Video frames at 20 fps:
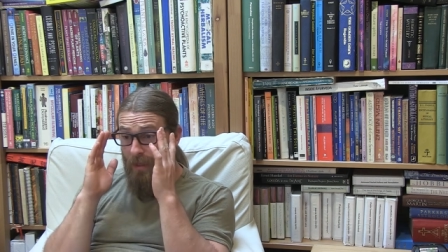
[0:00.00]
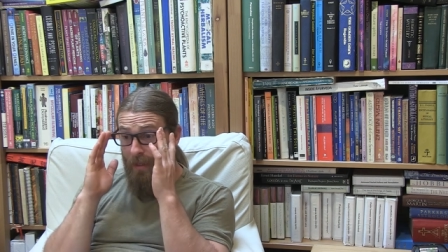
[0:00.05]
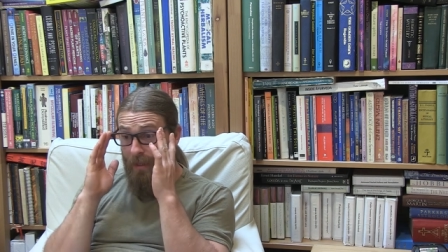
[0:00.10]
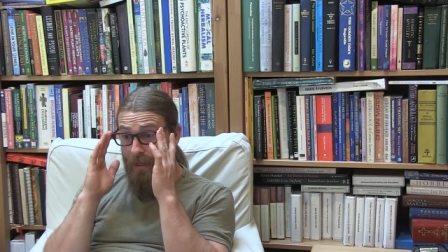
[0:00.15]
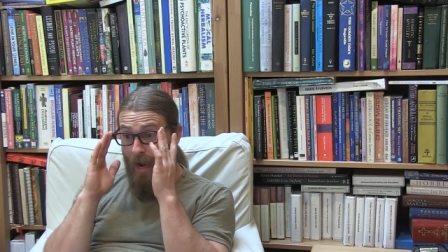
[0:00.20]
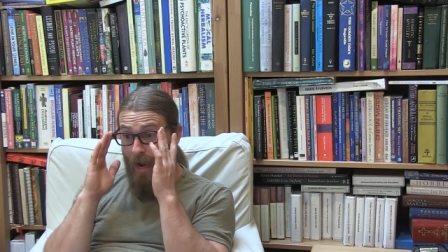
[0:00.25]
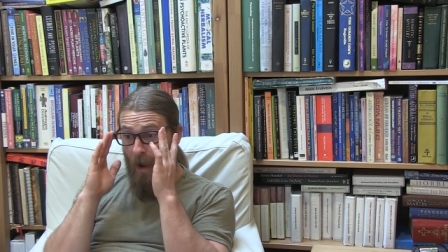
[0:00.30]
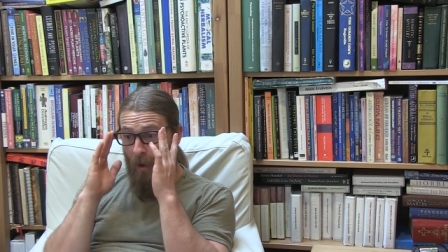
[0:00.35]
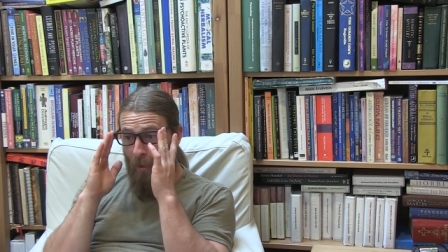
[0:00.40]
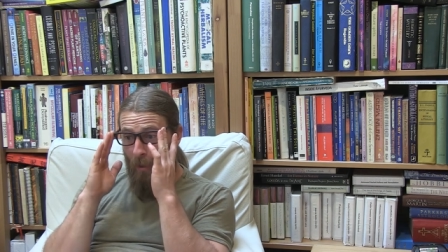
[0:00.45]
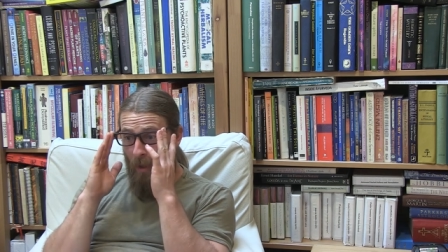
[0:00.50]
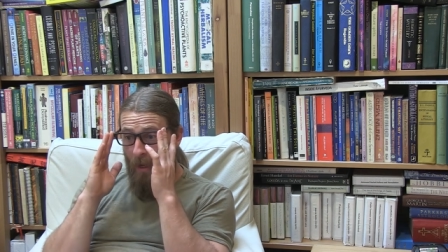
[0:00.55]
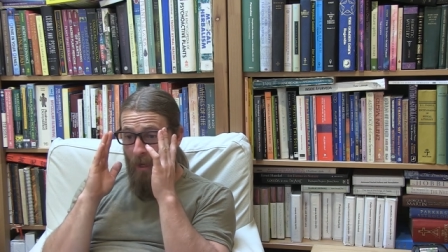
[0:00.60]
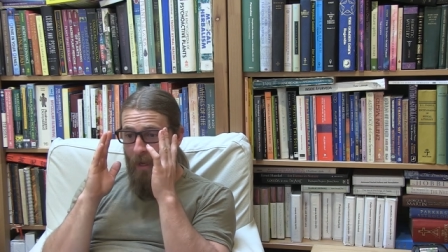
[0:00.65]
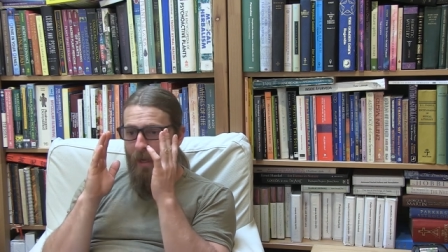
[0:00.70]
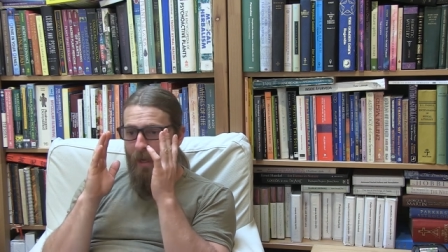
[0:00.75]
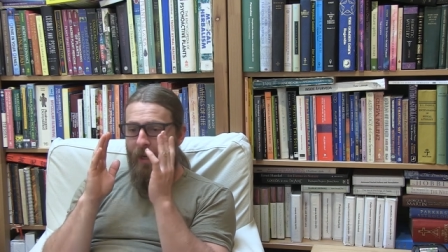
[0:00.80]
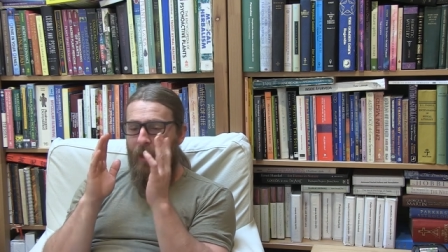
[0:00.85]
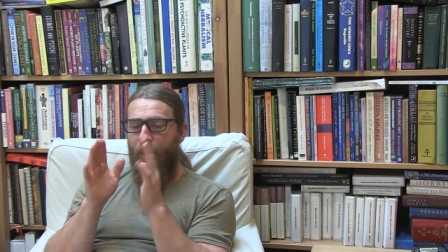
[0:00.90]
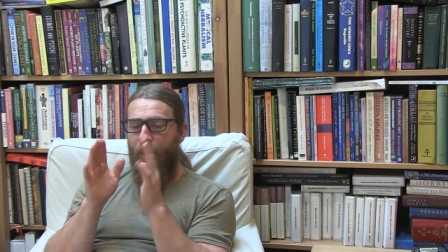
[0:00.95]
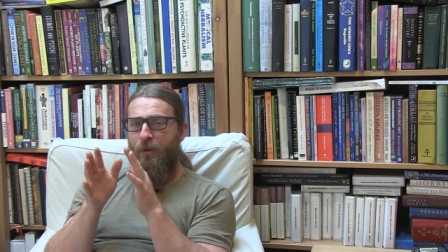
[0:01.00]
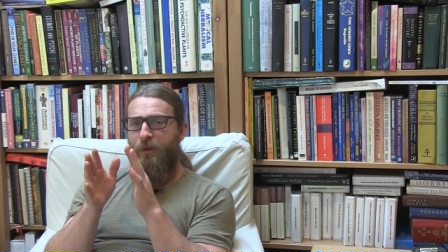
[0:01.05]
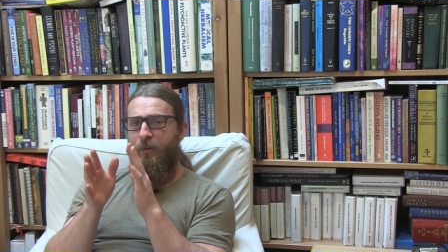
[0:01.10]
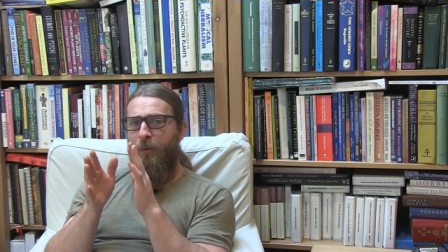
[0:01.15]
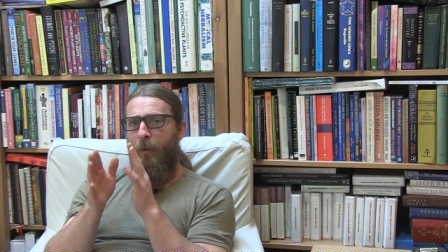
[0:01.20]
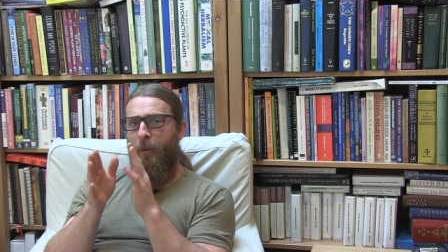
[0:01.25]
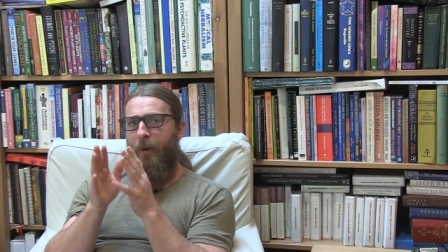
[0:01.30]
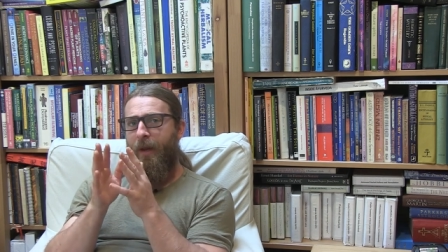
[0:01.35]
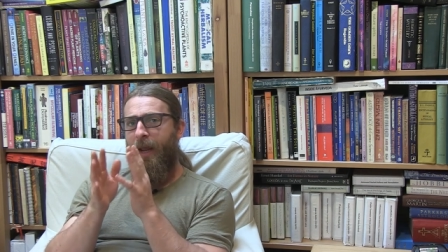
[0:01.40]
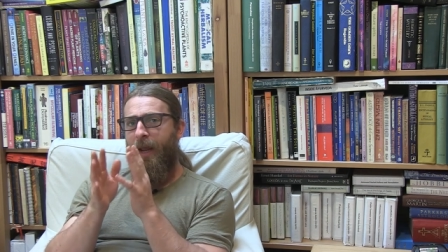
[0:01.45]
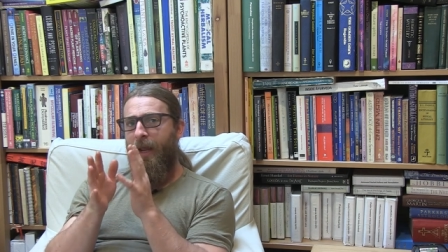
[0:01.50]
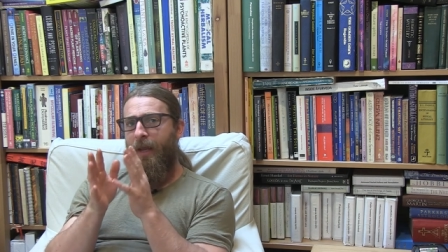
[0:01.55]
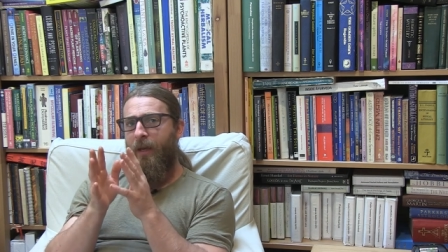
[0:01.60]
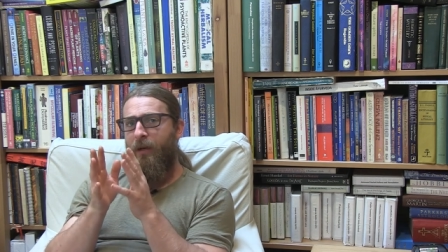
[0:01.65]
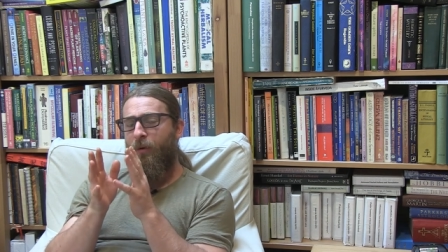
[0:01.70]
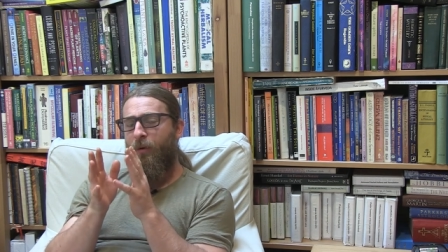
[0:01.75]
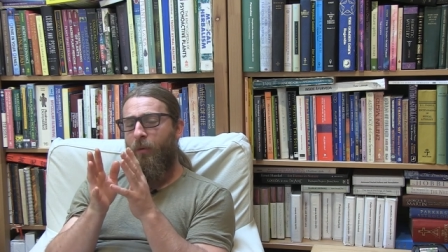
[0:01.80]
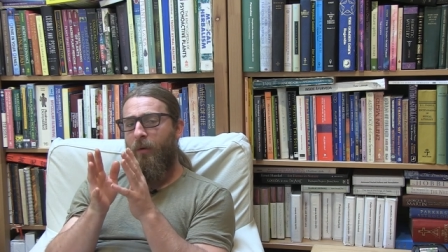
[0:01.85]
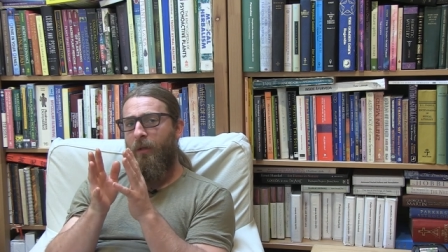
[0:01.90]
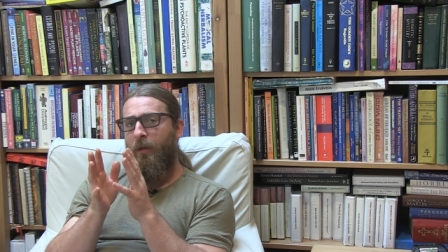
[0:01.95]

Now, here's where we get into a